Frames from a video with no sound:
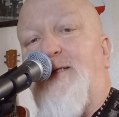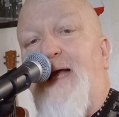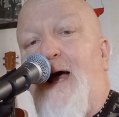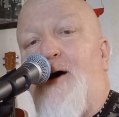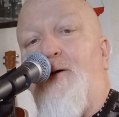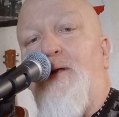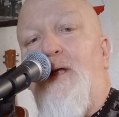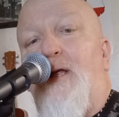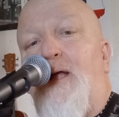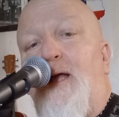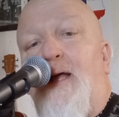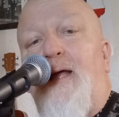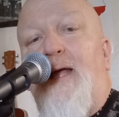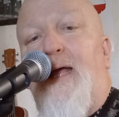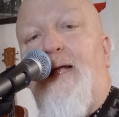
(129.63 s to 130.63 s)
down,
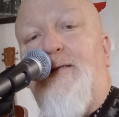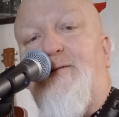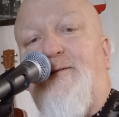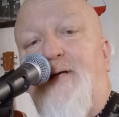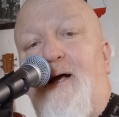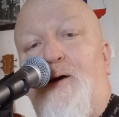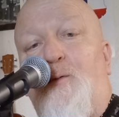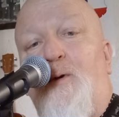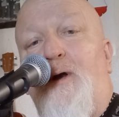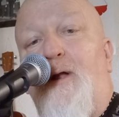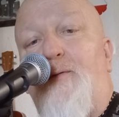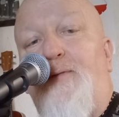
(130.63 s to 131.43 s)
it's where